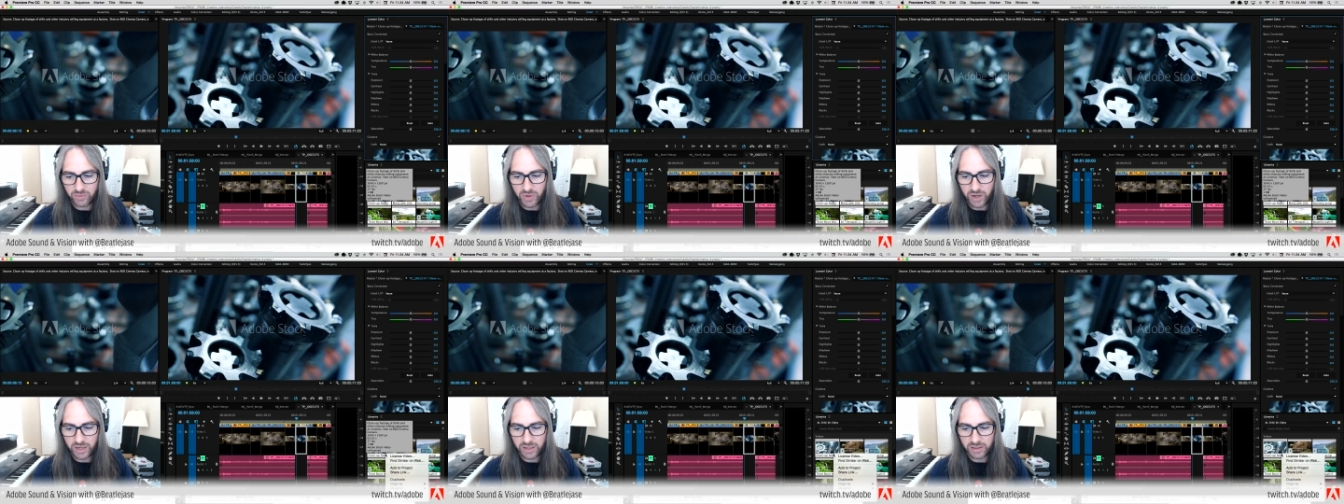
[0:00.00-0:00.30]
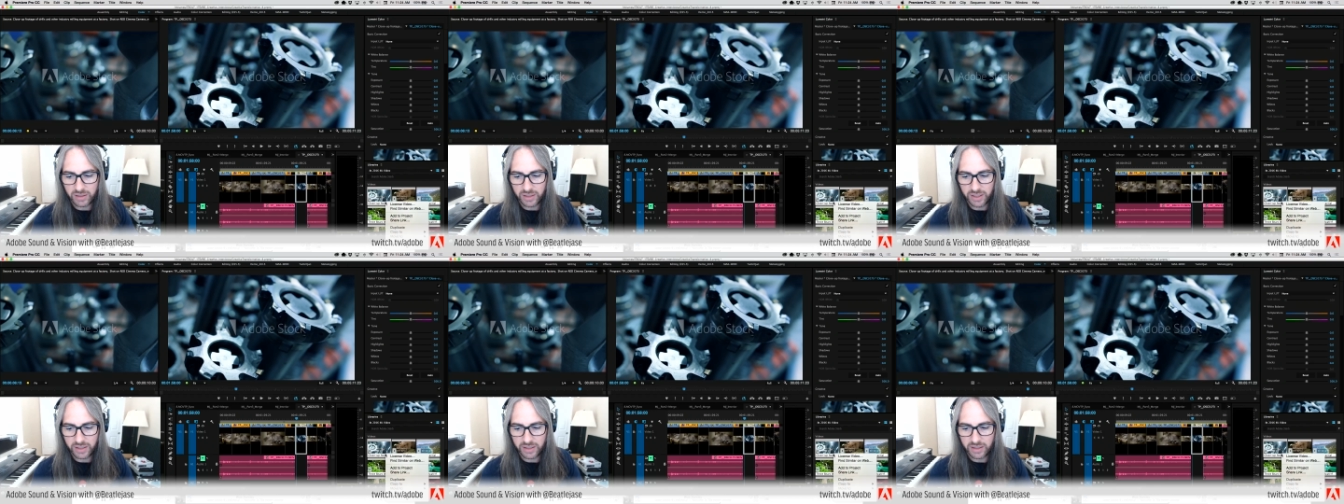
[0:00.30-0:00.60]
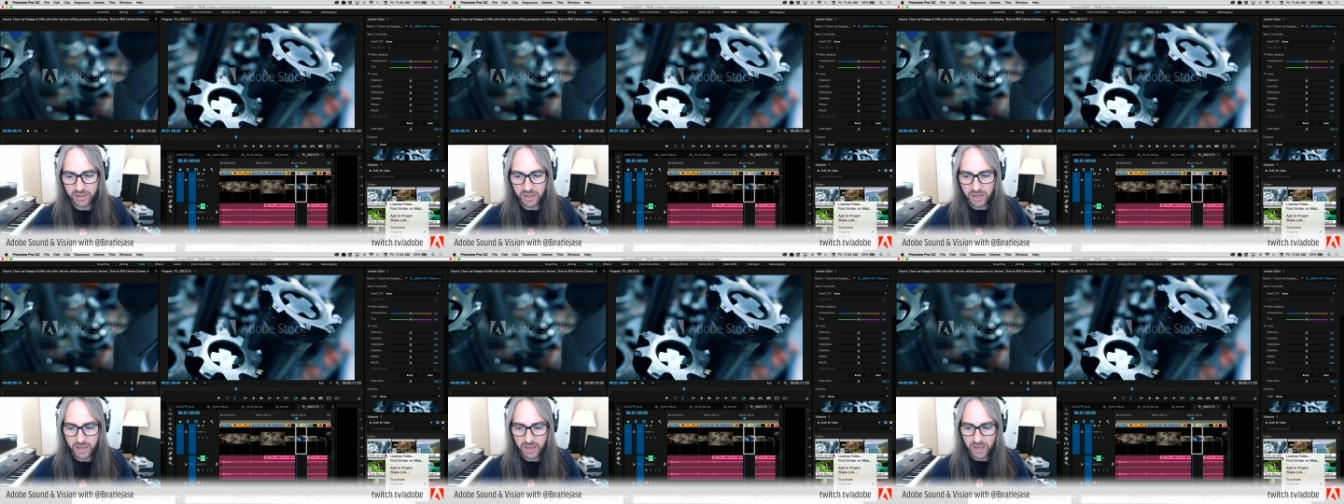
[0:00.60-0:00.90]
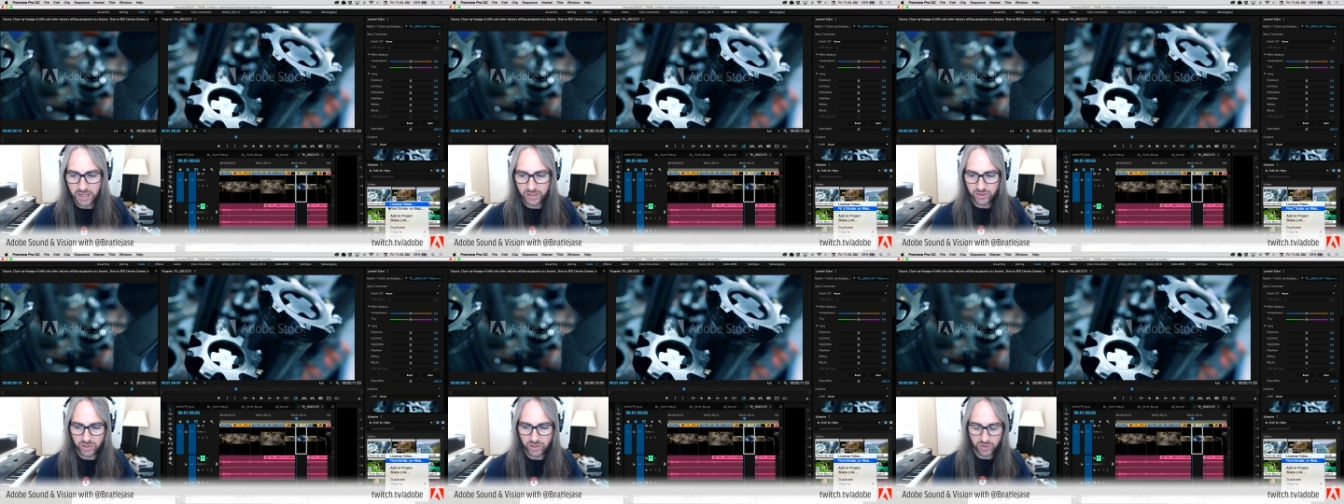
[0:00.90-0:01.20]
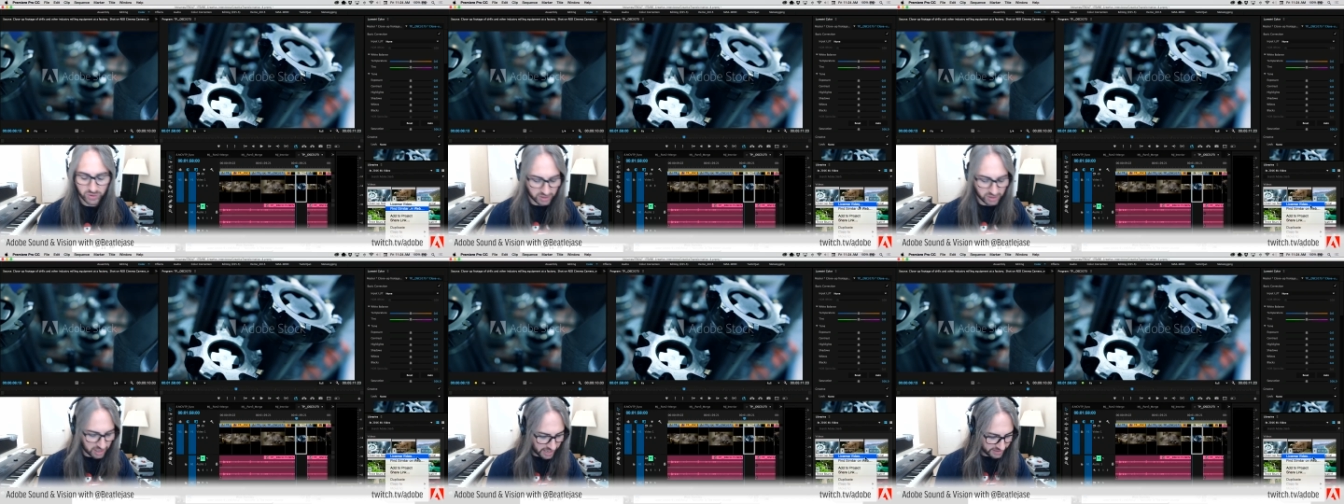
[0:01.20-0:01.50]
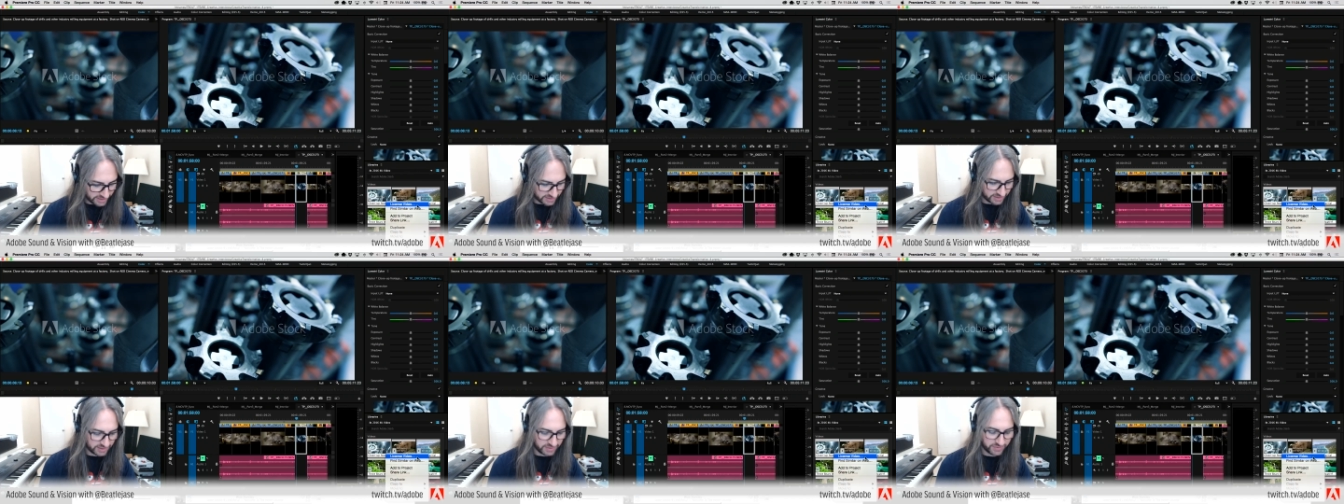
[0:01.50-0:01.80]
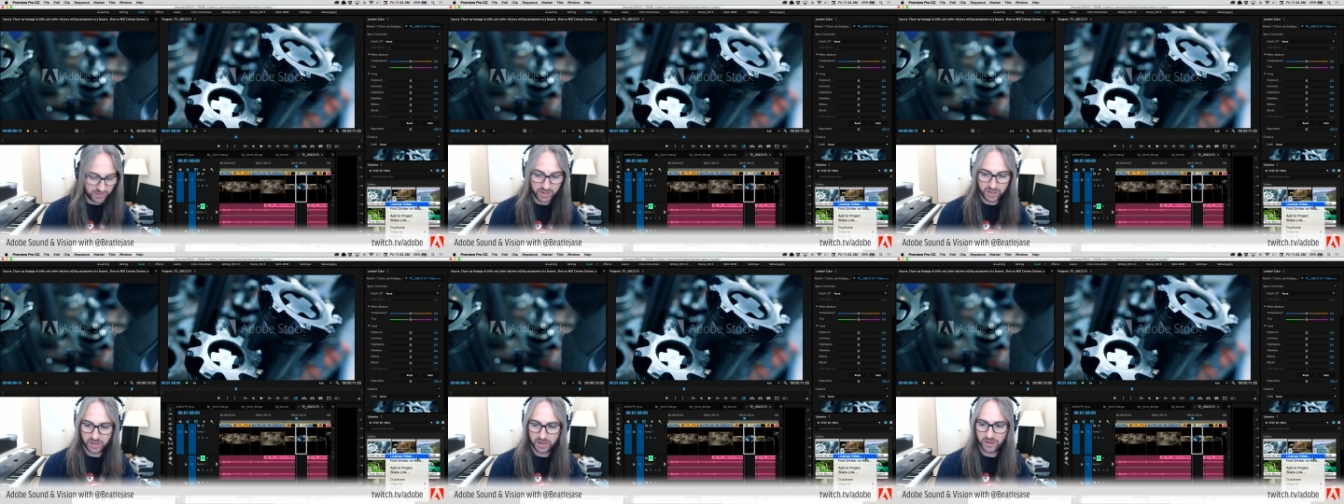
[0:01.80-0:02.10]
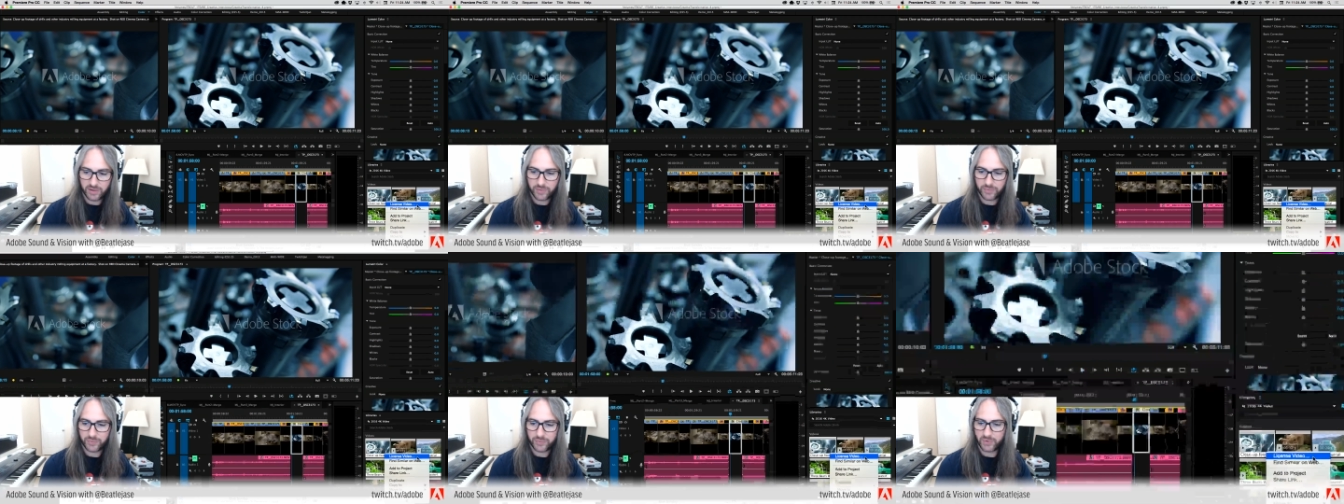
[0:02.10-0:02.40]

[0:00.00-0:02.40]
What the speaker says: to right-click and choose License Video,